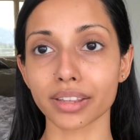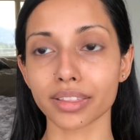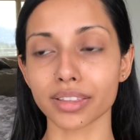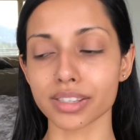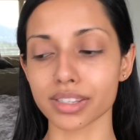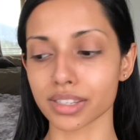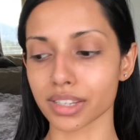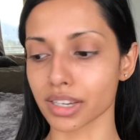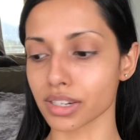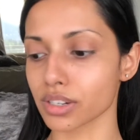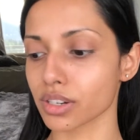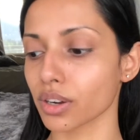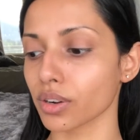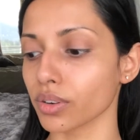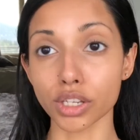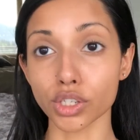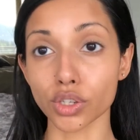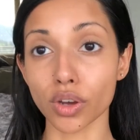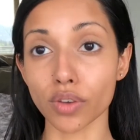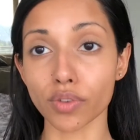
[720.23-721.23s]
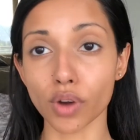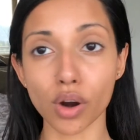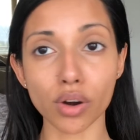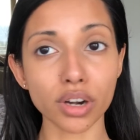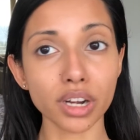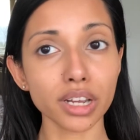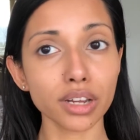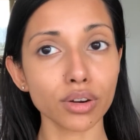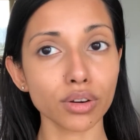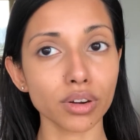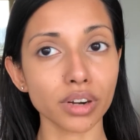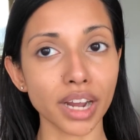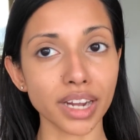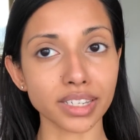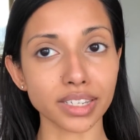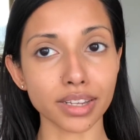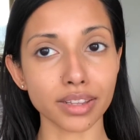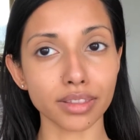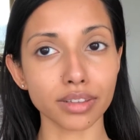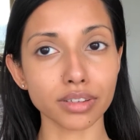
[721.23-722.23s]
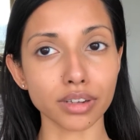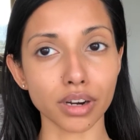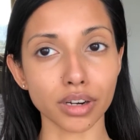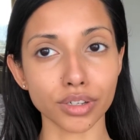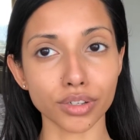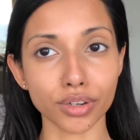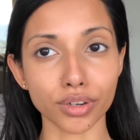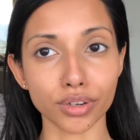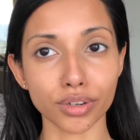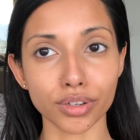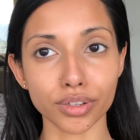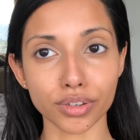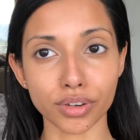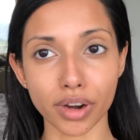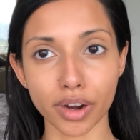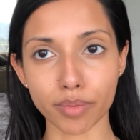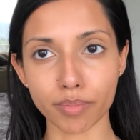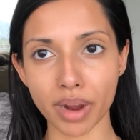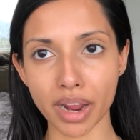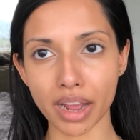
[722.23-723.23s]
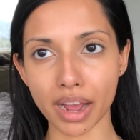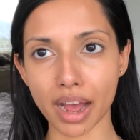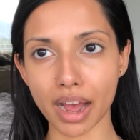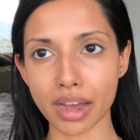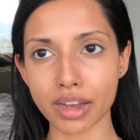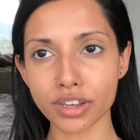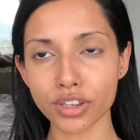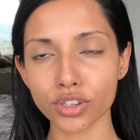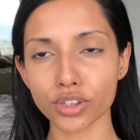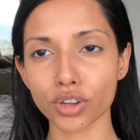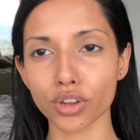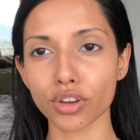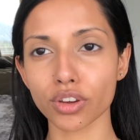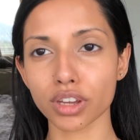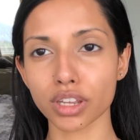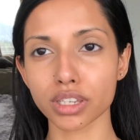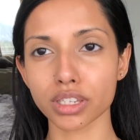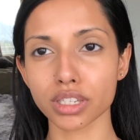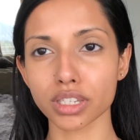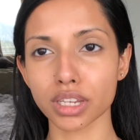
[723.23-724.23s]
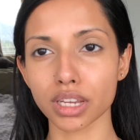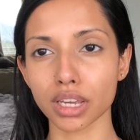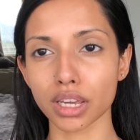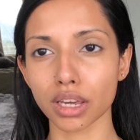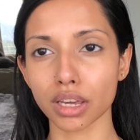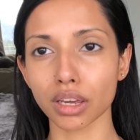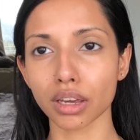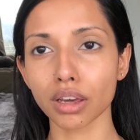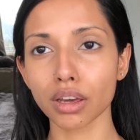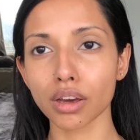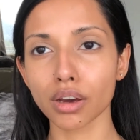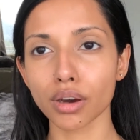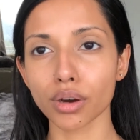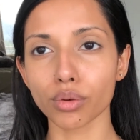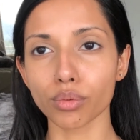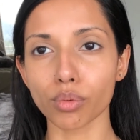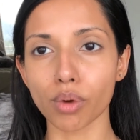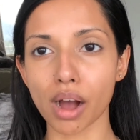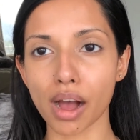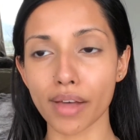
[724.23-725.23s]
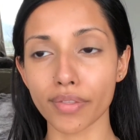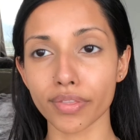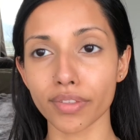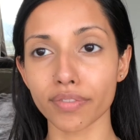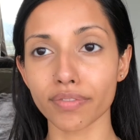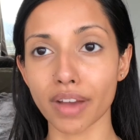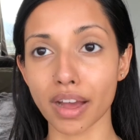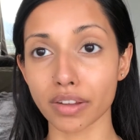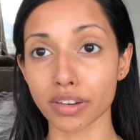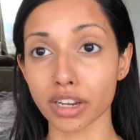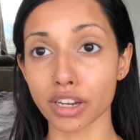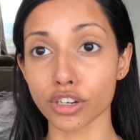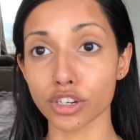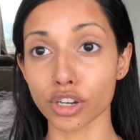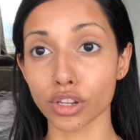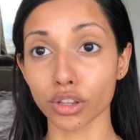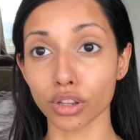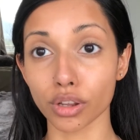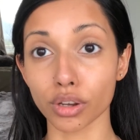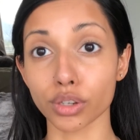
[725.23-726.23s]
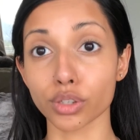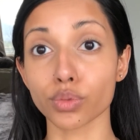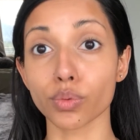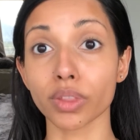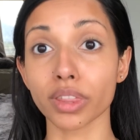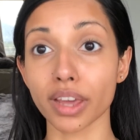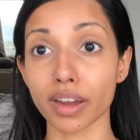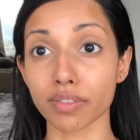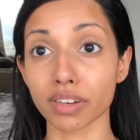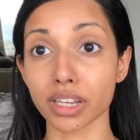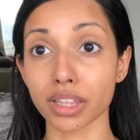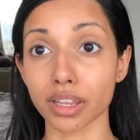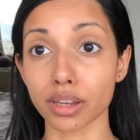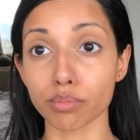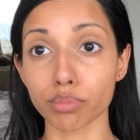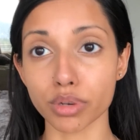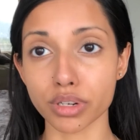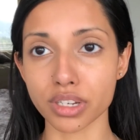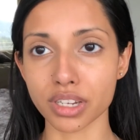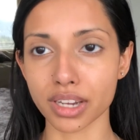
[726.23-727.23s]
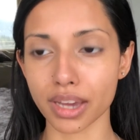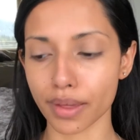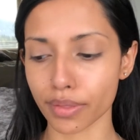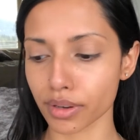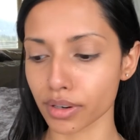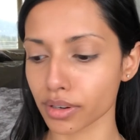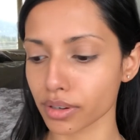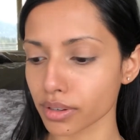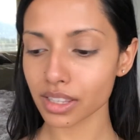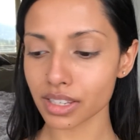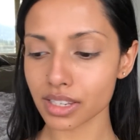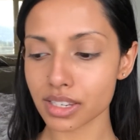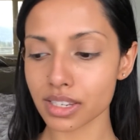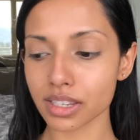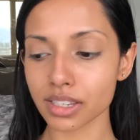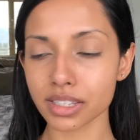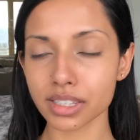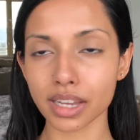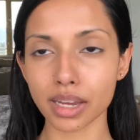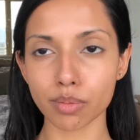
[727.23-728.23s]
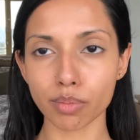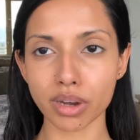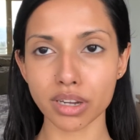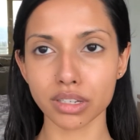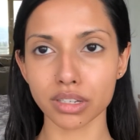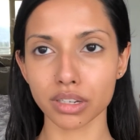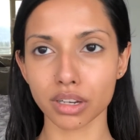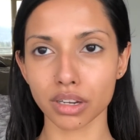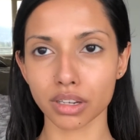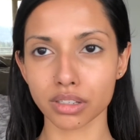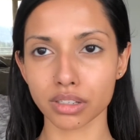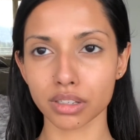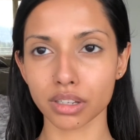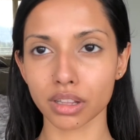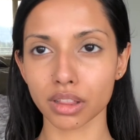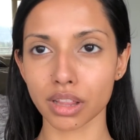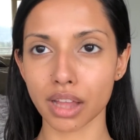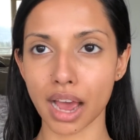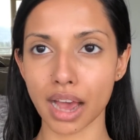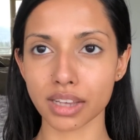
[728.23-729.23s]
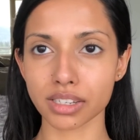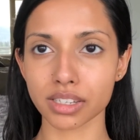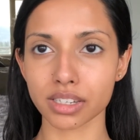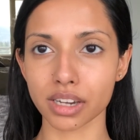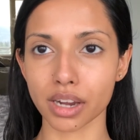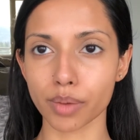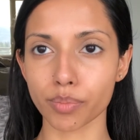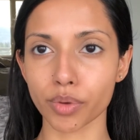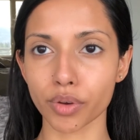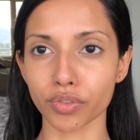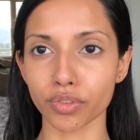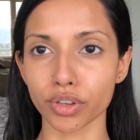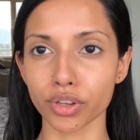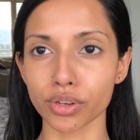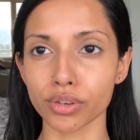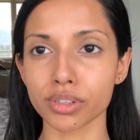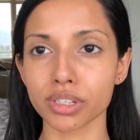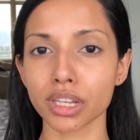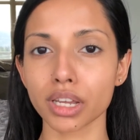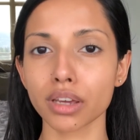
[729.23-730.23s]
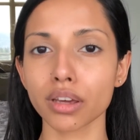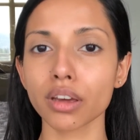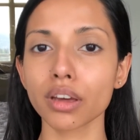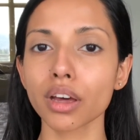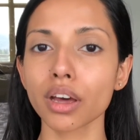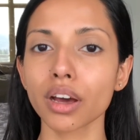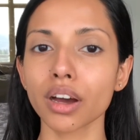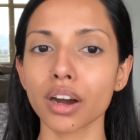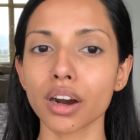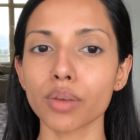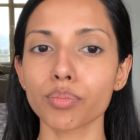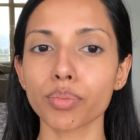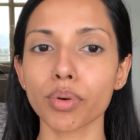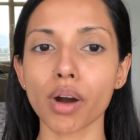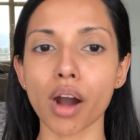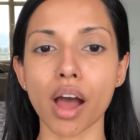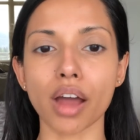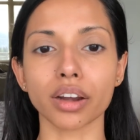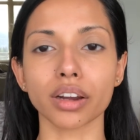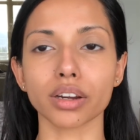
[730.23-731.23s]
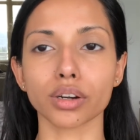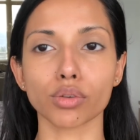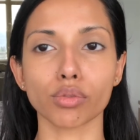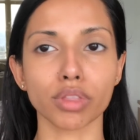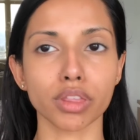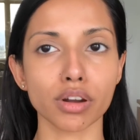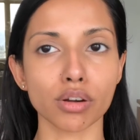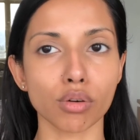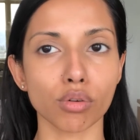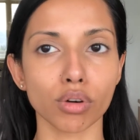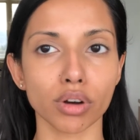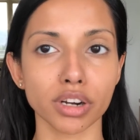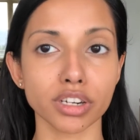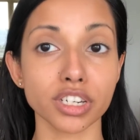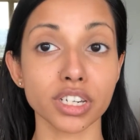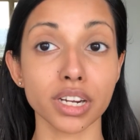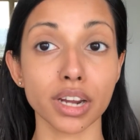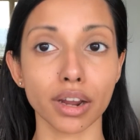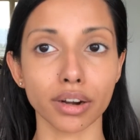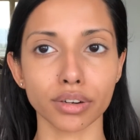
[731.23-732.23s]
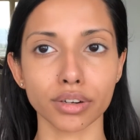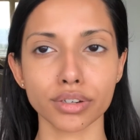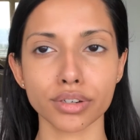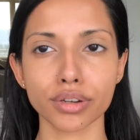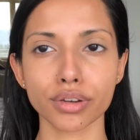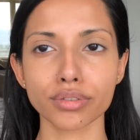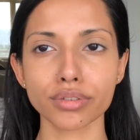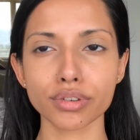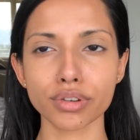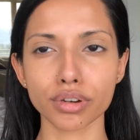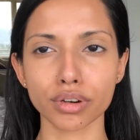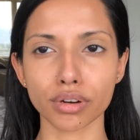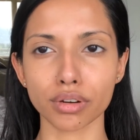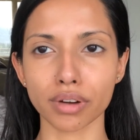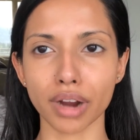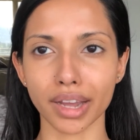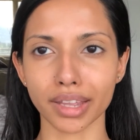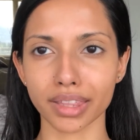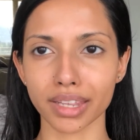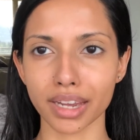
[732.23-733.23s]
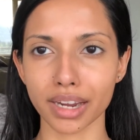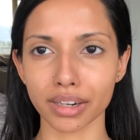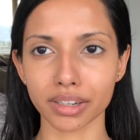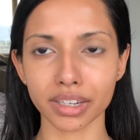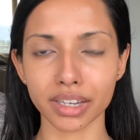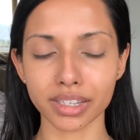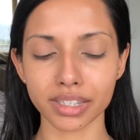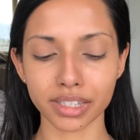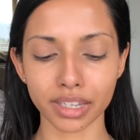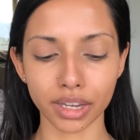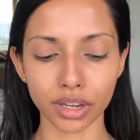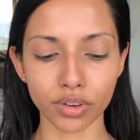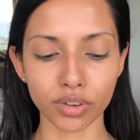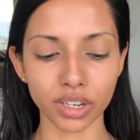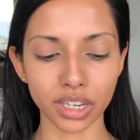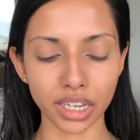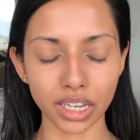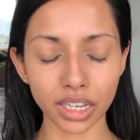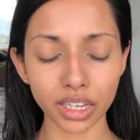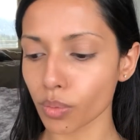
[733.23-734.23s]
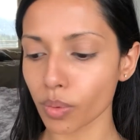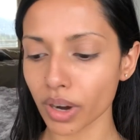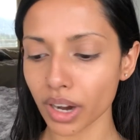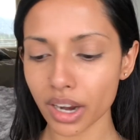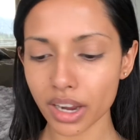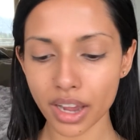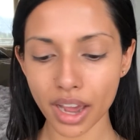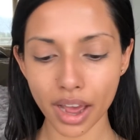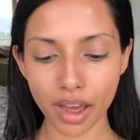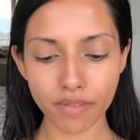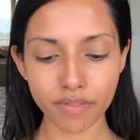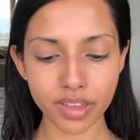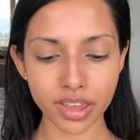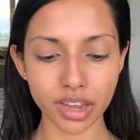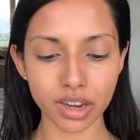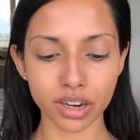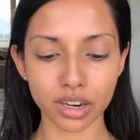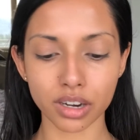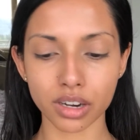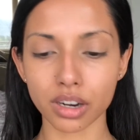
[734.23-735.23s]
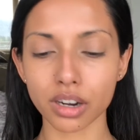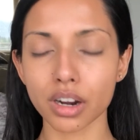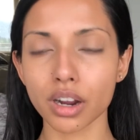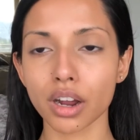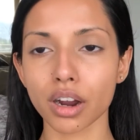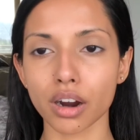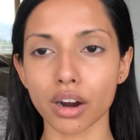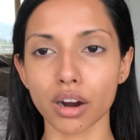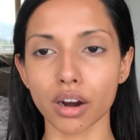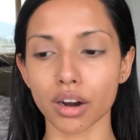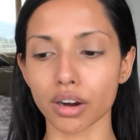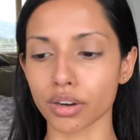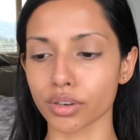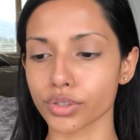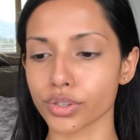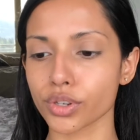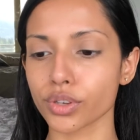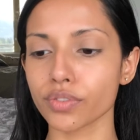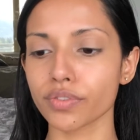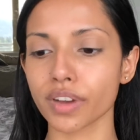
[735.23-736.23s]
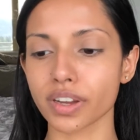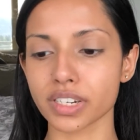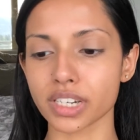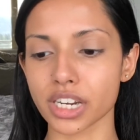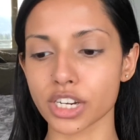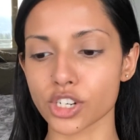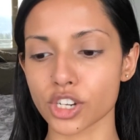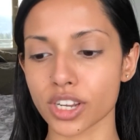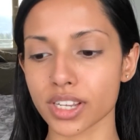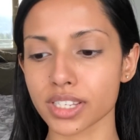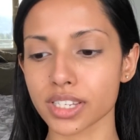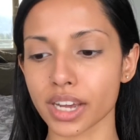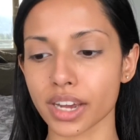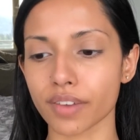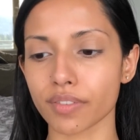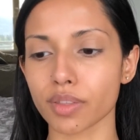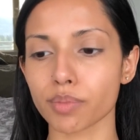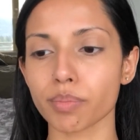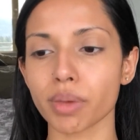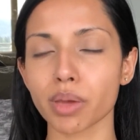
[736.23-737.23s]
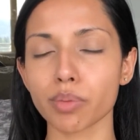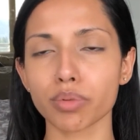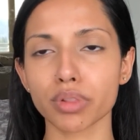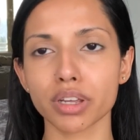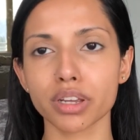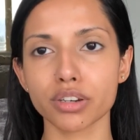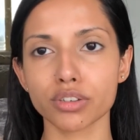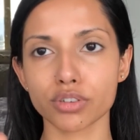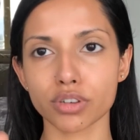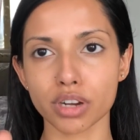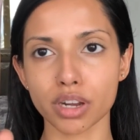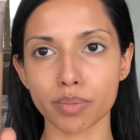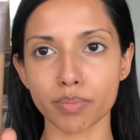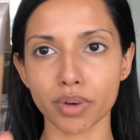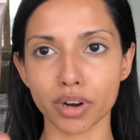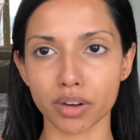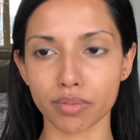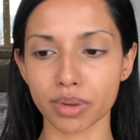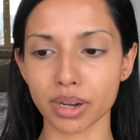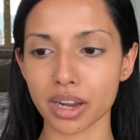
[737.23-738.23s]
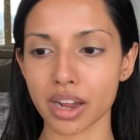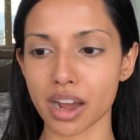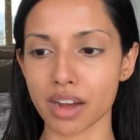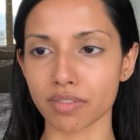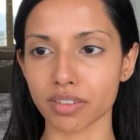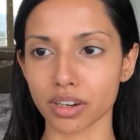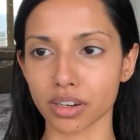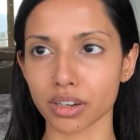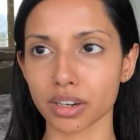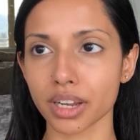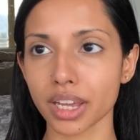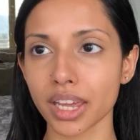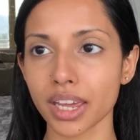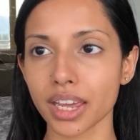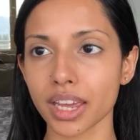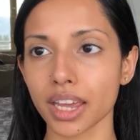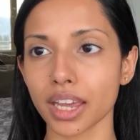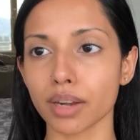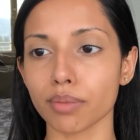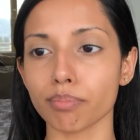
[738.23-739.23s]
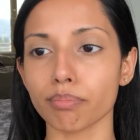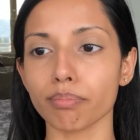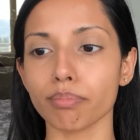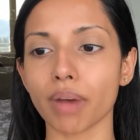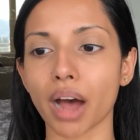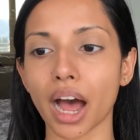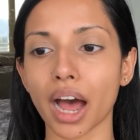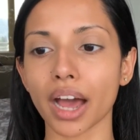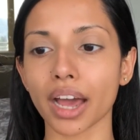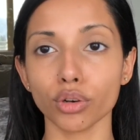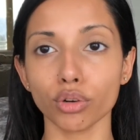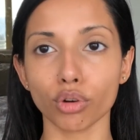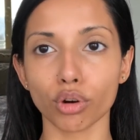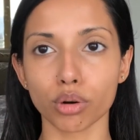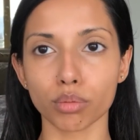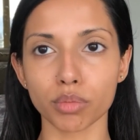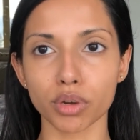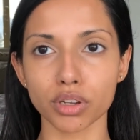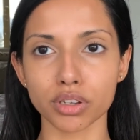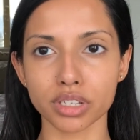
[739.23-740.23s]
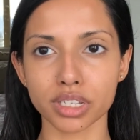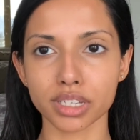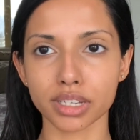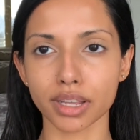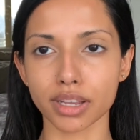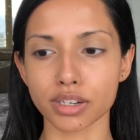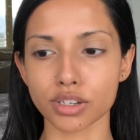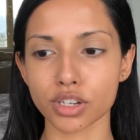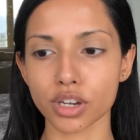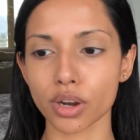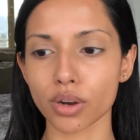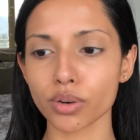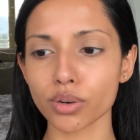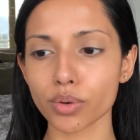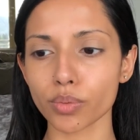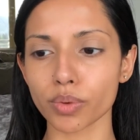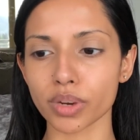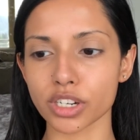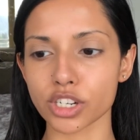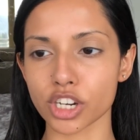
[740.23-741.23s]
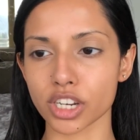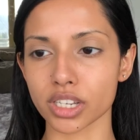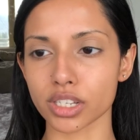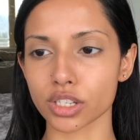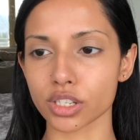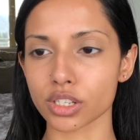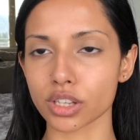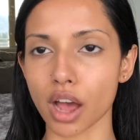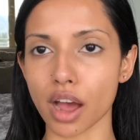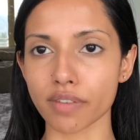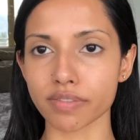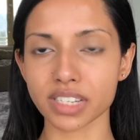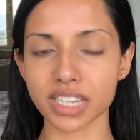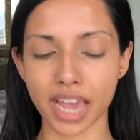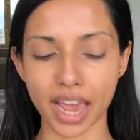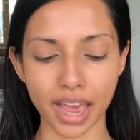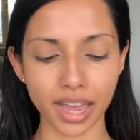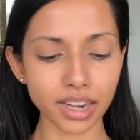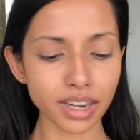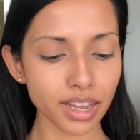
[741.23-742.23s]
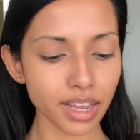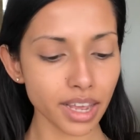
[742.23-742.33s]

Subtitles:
the skin tone. So I've already corrected the dark circles around my eyes so you can see what the foundation looks with everything put together. This is the same idea as the last step of using a product with an orangey undertone to correct the areas that you need. What I have here are two foundations. I have the Maybelline Dream Urban Cover in my normal skin tone, which is soft tan,